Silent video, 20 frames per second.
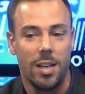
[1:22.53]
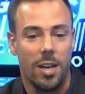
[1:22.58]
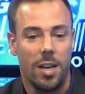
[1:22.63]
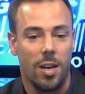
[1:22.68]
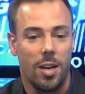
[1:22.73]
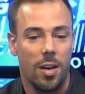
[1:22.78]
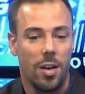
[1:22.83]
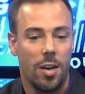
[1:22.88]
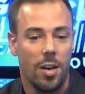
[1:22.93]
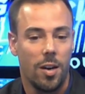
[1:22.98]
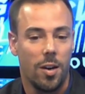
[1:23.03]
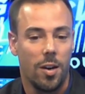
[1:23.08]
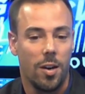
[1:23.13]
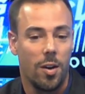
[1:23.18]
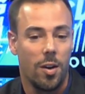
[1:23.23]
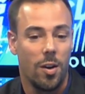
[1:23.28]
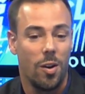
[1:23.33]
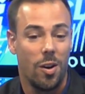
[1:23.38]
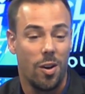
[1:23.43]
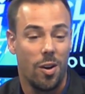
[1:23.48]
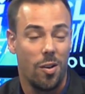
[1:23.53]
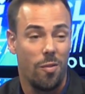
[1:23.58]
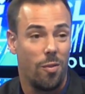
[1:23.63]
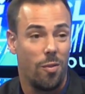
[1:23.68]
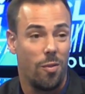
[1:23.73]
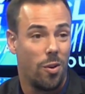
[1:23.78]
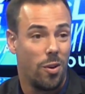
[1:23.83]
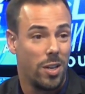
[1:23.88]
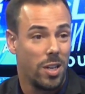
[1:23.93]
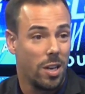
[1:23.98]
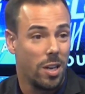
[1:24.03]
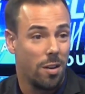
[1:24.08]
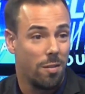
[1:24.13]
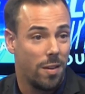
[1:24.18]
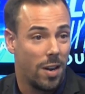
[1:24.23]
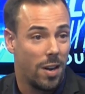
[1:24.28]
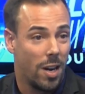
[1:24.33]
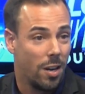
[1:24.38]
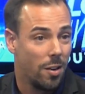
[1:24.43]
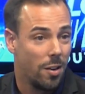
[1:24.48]
a lot of learning and
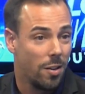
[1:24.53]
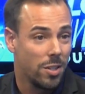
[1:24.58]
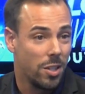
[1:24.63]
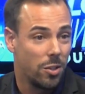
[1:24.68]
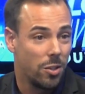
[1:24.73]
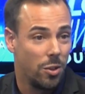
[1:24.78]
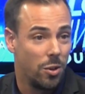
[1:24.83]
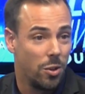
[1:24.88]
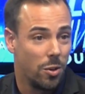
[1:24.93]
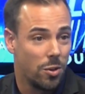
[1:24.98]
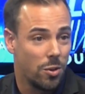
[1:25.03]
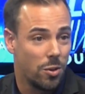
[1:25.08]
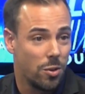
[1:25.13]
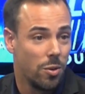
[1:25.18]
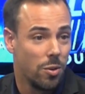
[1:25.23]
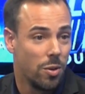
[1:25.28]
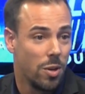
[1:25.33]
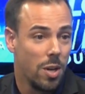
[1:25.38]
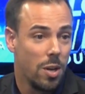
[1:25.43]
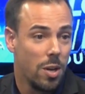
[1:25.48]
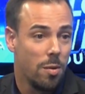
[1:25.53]
failures that you go through,